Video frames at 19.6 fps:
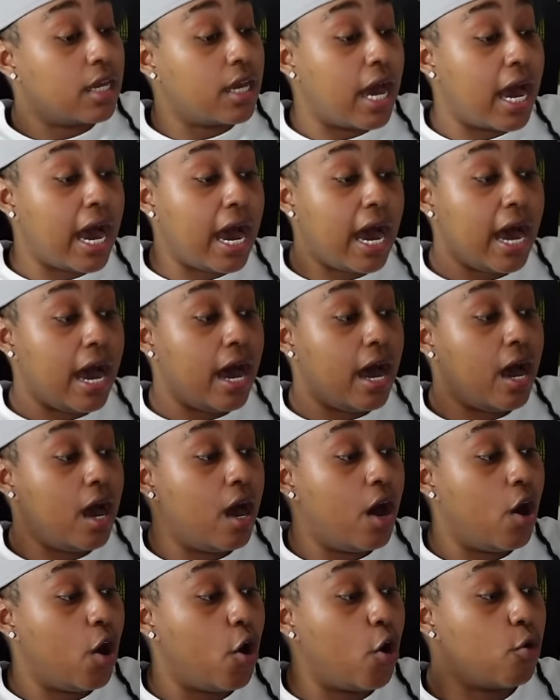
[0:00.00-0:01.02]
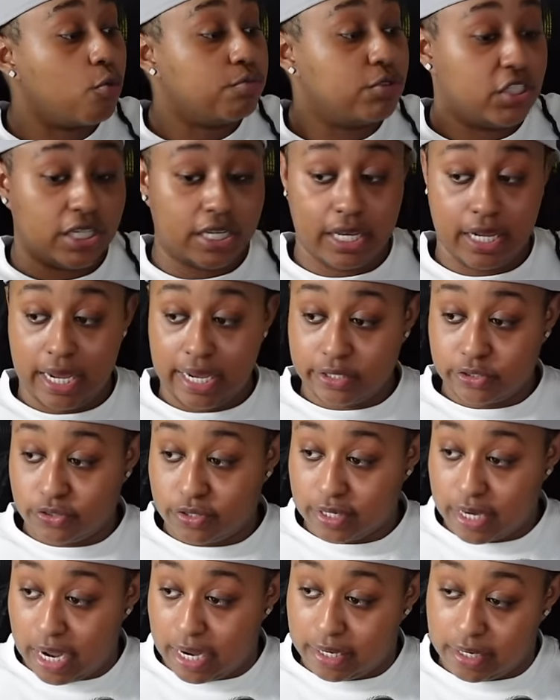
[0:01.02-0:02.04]
I hope she get
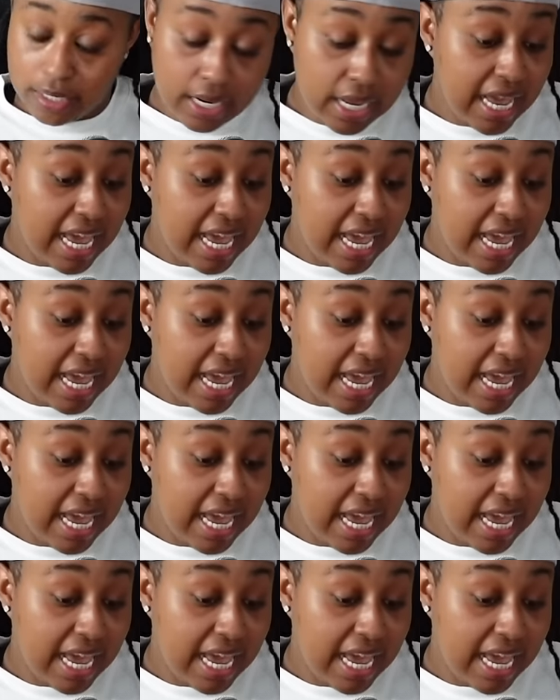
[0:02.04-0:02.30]
extradited.